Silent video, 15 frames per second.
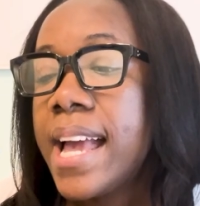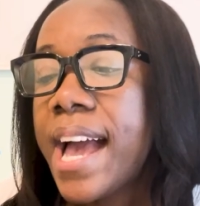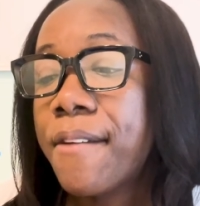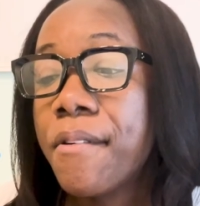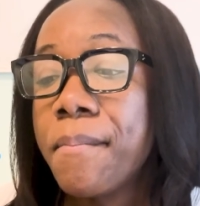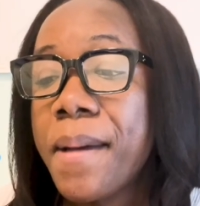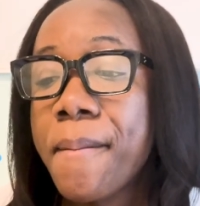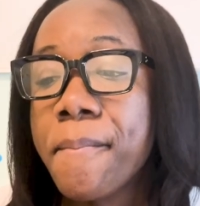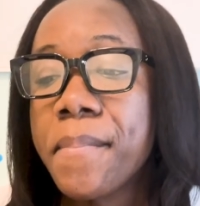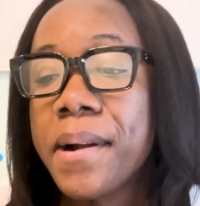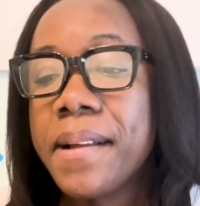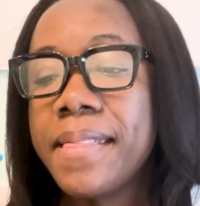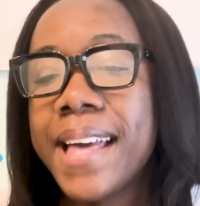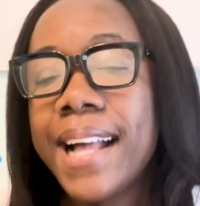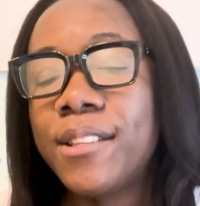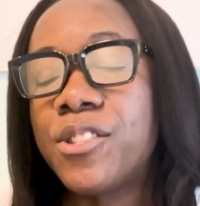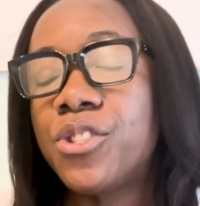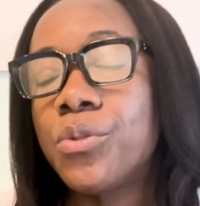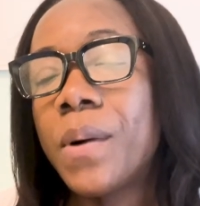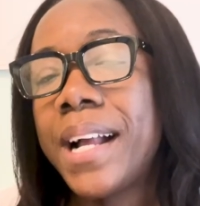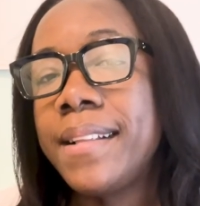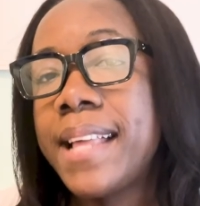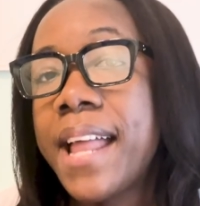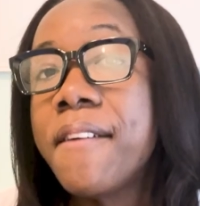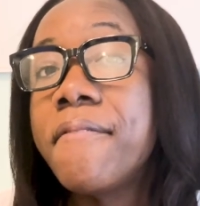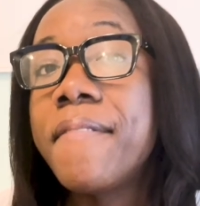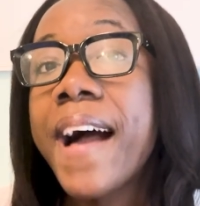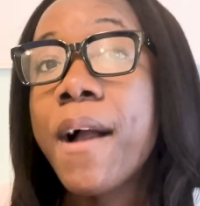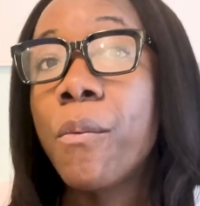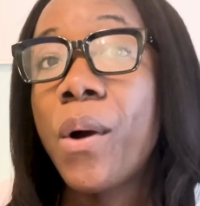And remember that to
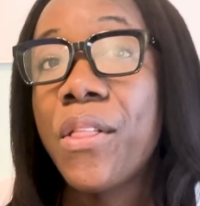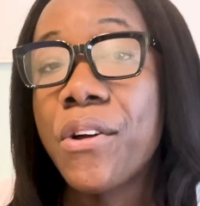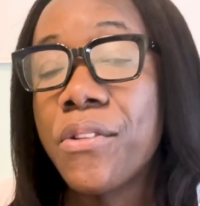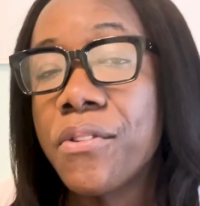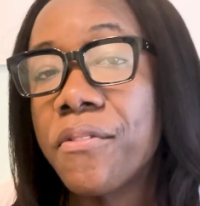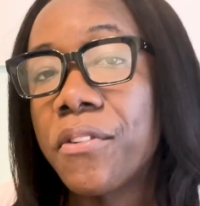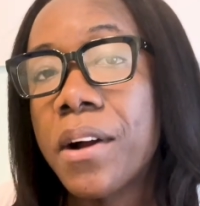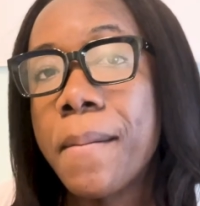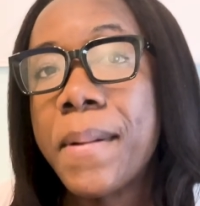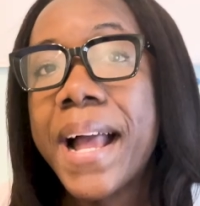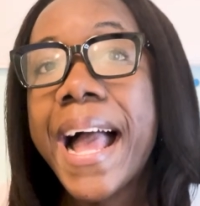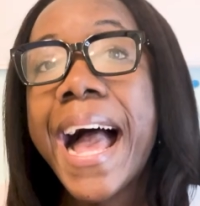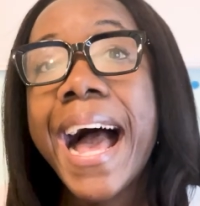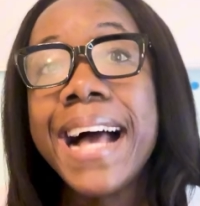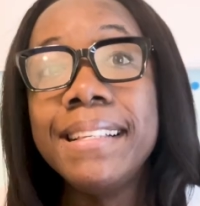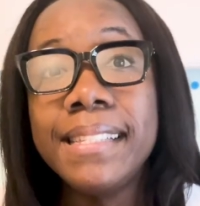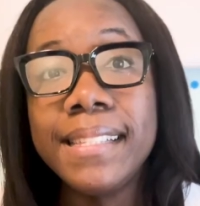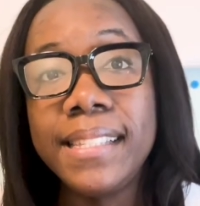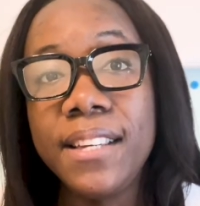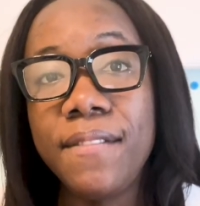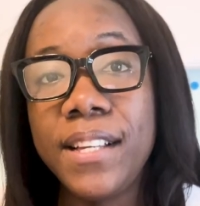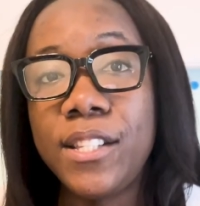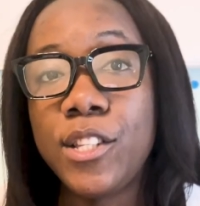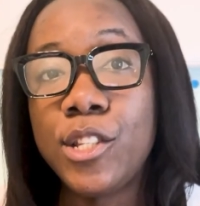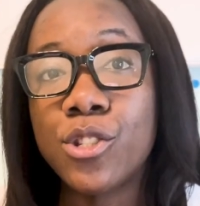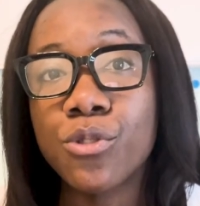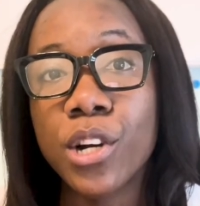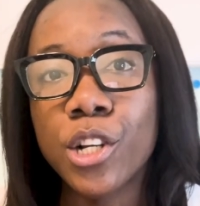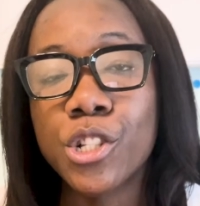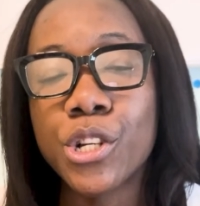identify whether the verb has a CVC
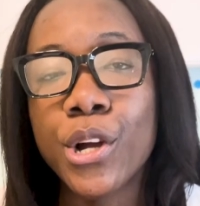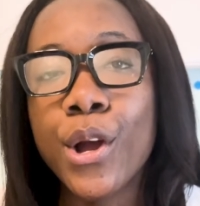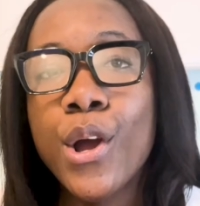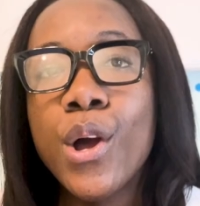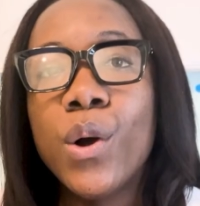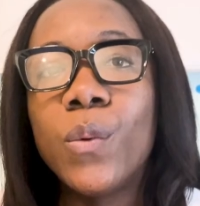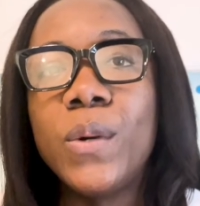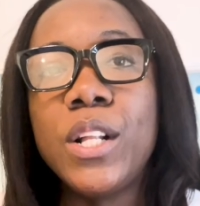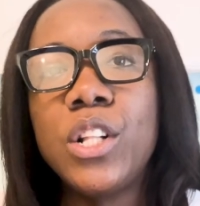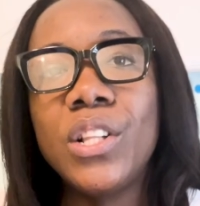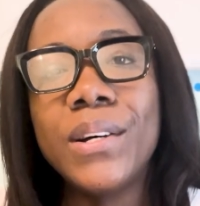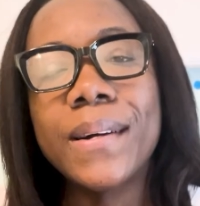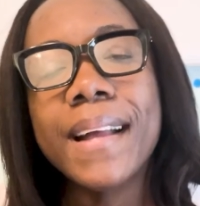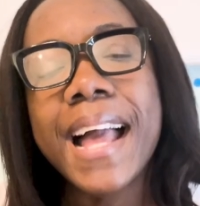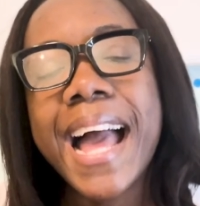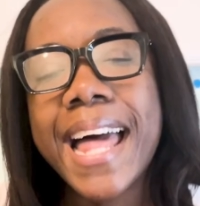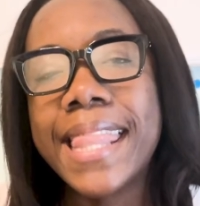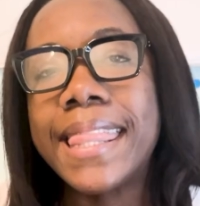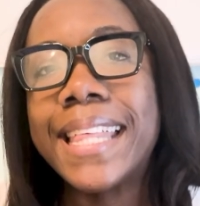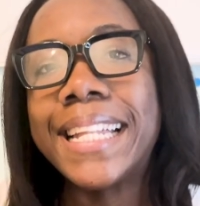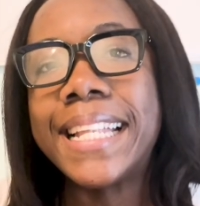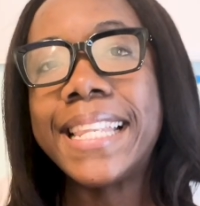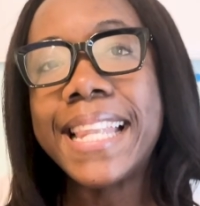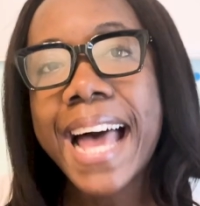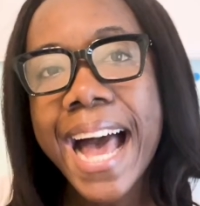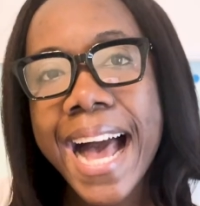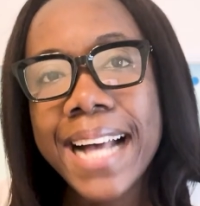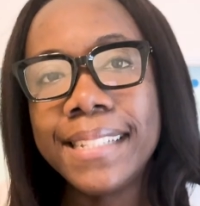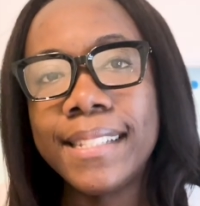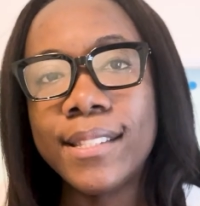structure, we look at the
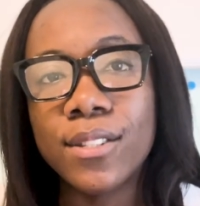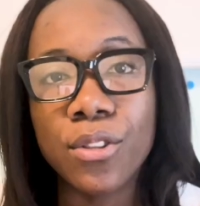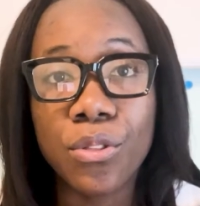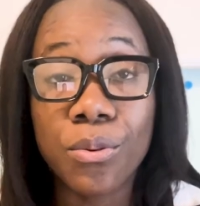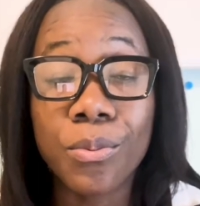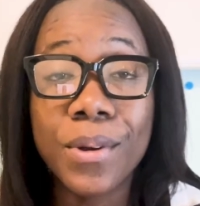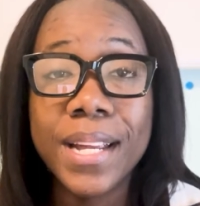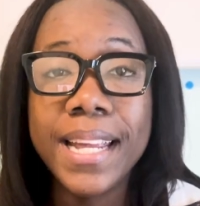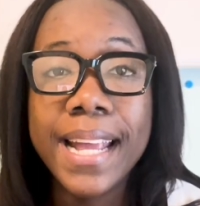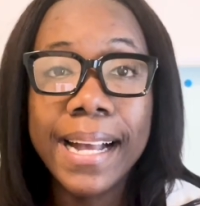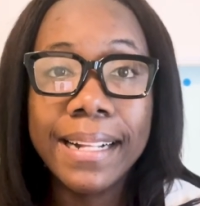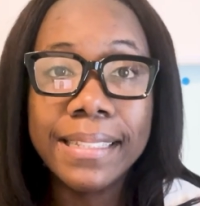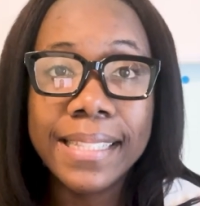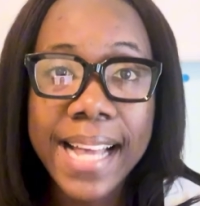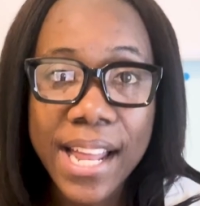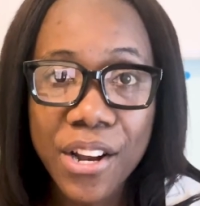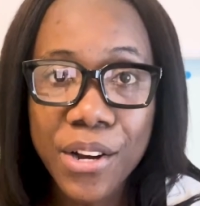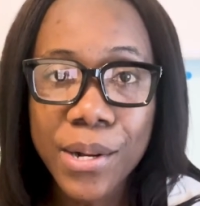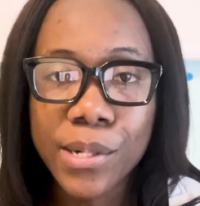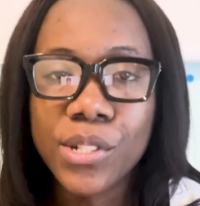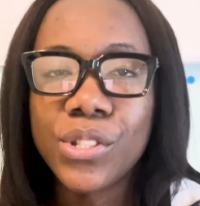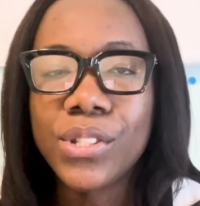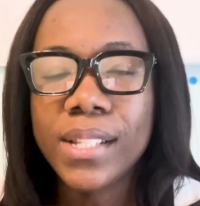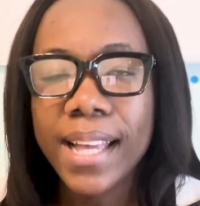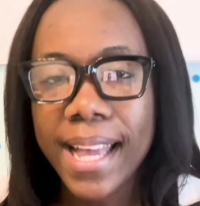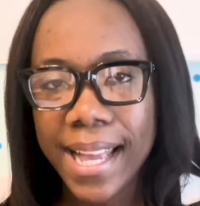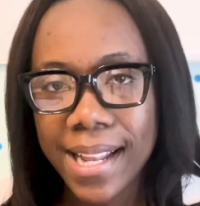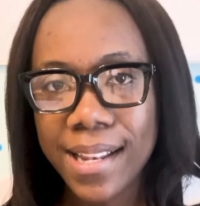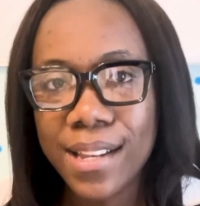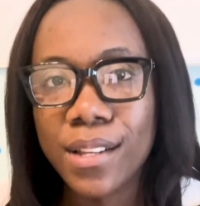last 3 letters
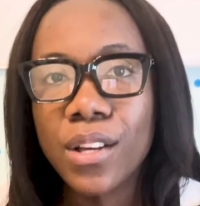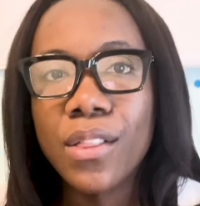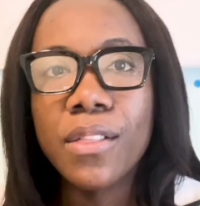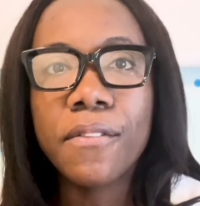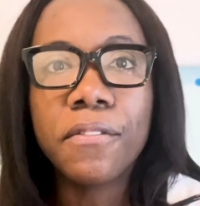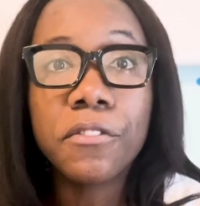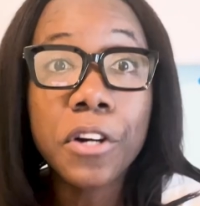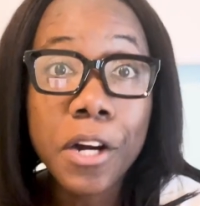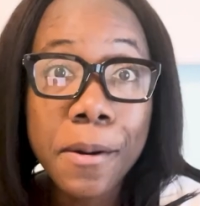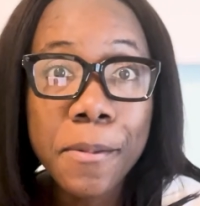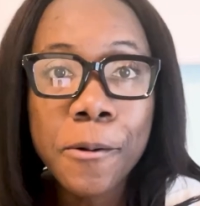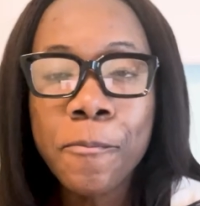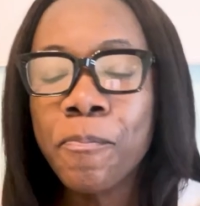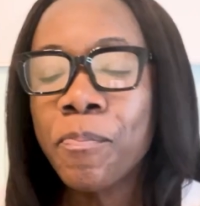in the verb.